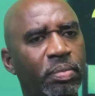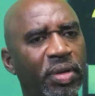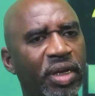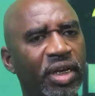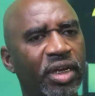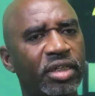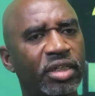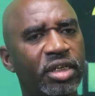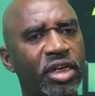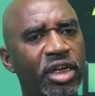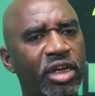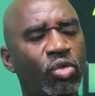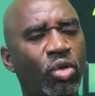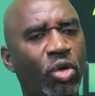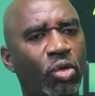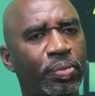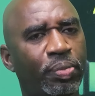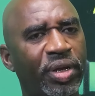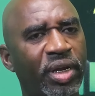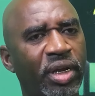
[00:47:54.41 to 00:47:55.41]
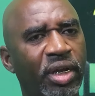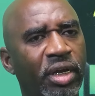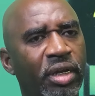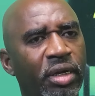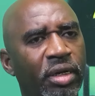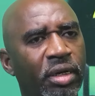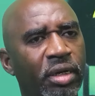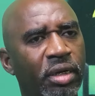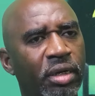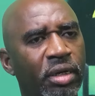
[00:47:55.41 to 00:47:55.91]
He's the biggest Negro
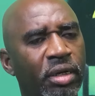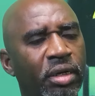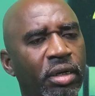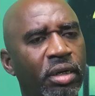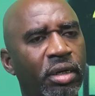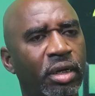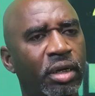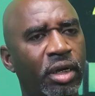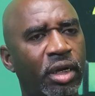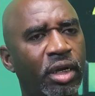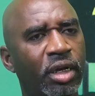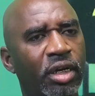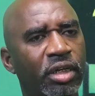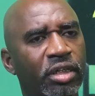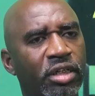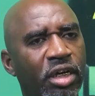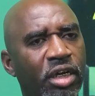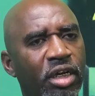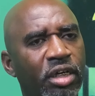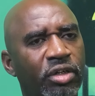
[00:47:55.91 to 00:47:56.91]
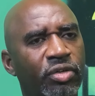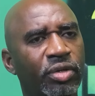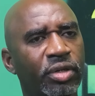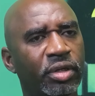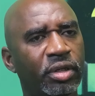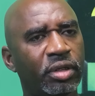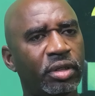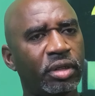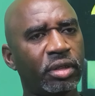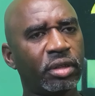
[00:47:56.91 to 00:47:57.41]
peon in this
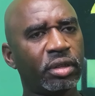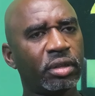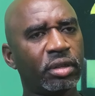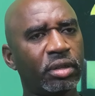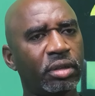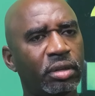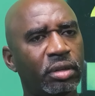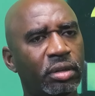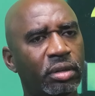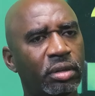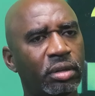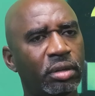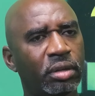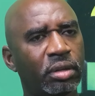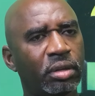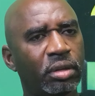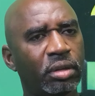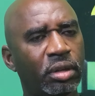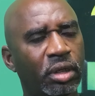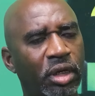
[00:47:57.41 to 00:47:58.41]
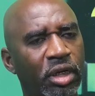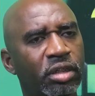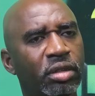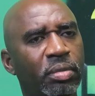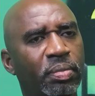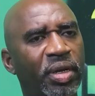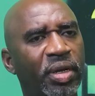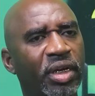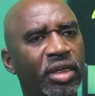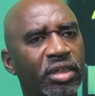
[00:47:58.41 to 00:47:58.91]
country of all time.
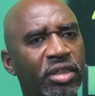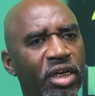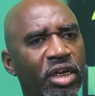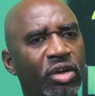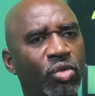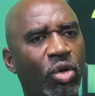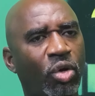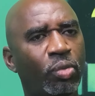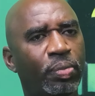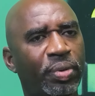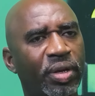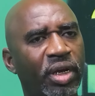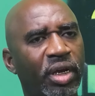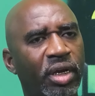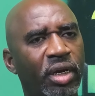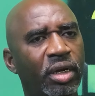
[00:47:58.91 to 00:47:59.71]
He's the biggest Negro